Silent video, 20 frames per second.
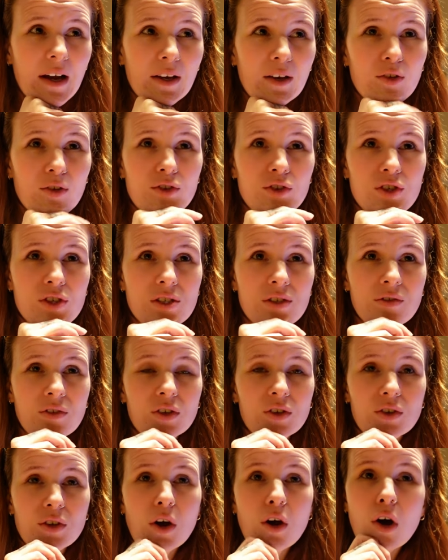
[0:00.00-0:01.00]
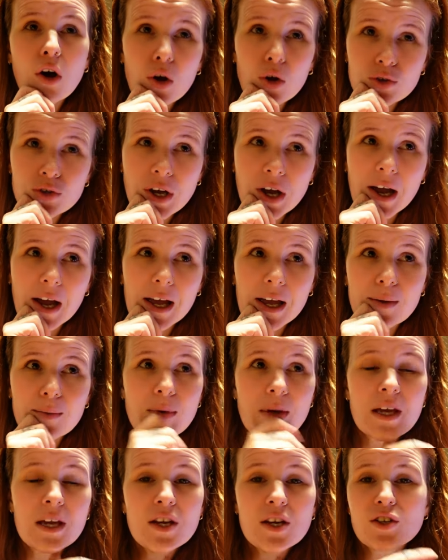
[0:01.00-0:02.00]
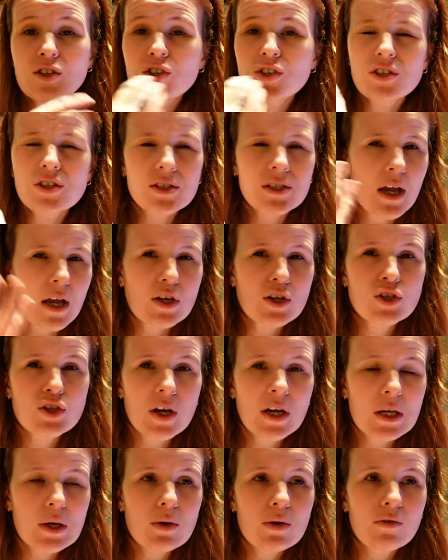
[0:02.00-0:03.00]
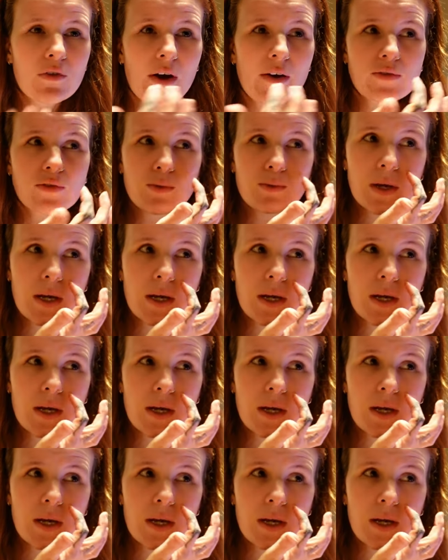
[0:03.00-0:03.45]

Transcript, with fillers: I could just feel the whole time just such genuine vibes from